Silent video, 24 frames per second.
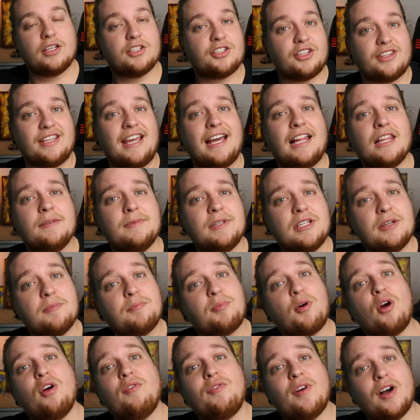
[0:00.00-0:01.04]
So the aluminium
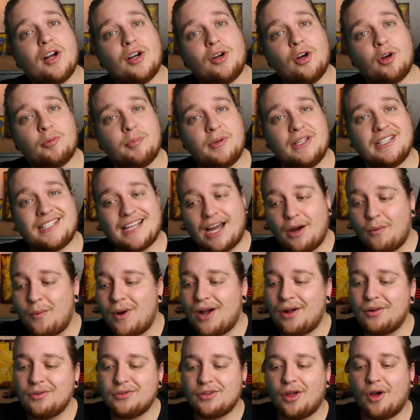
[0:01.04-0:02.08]
profile cockpits are
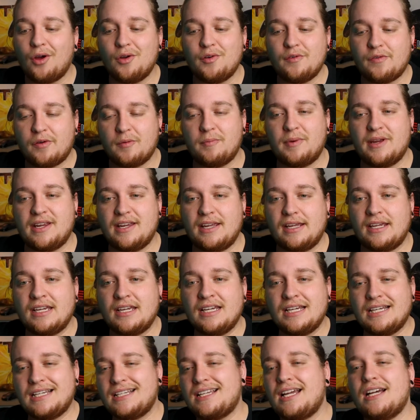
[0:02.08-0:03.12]
well known for being
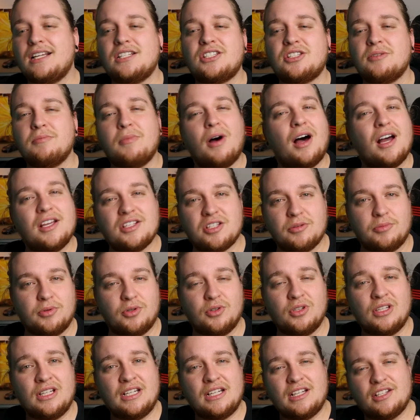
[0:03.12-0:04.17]

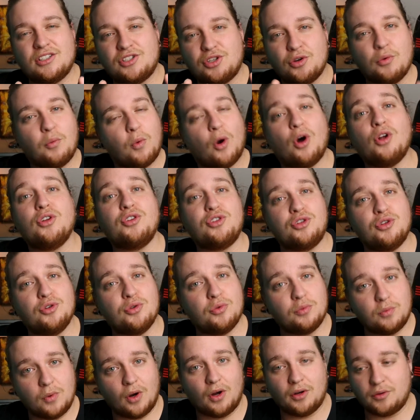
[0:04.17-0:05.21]
customizable to what you
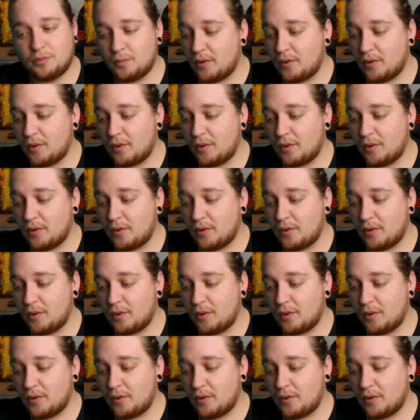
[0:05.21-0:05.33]
want,